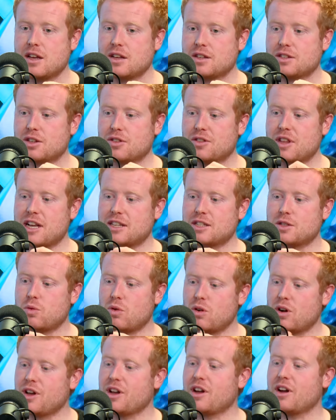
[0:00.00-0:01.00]
So that's
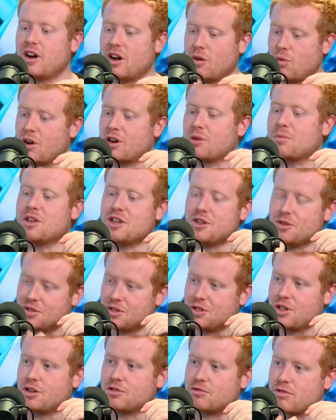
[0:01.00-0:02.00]
why I want to be
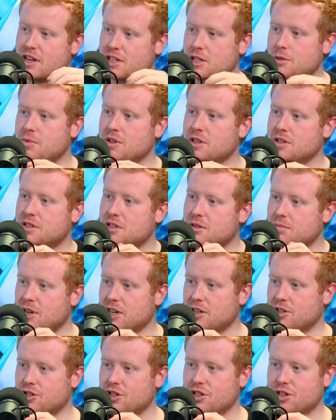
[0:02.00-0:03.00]
using those recipes to
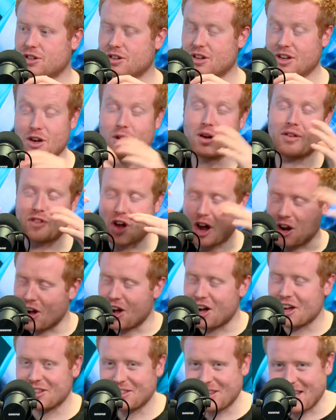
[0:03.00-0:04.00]
make sure. I know I've gone
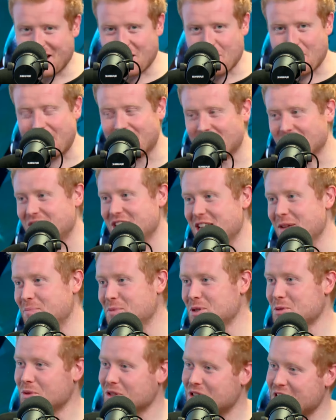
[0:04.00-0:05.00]
on there about the
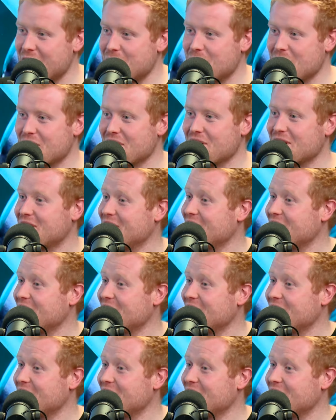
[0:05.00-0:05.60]
tips, but they'd be the...